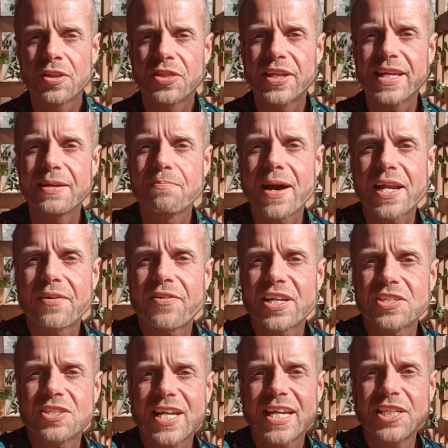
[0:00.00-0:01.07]
the
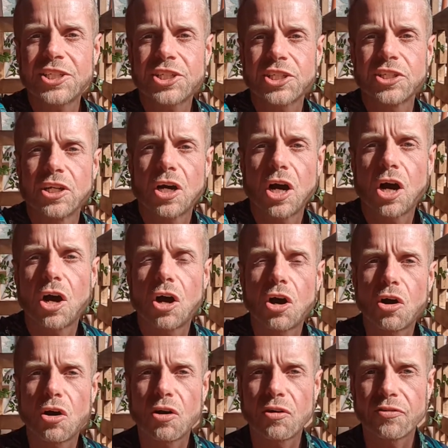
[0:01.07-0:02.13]
manifestation
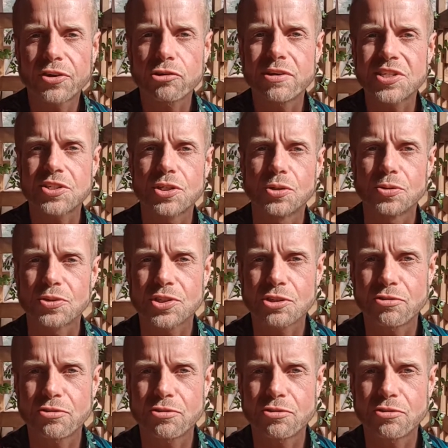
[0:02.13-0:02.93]
of crystals.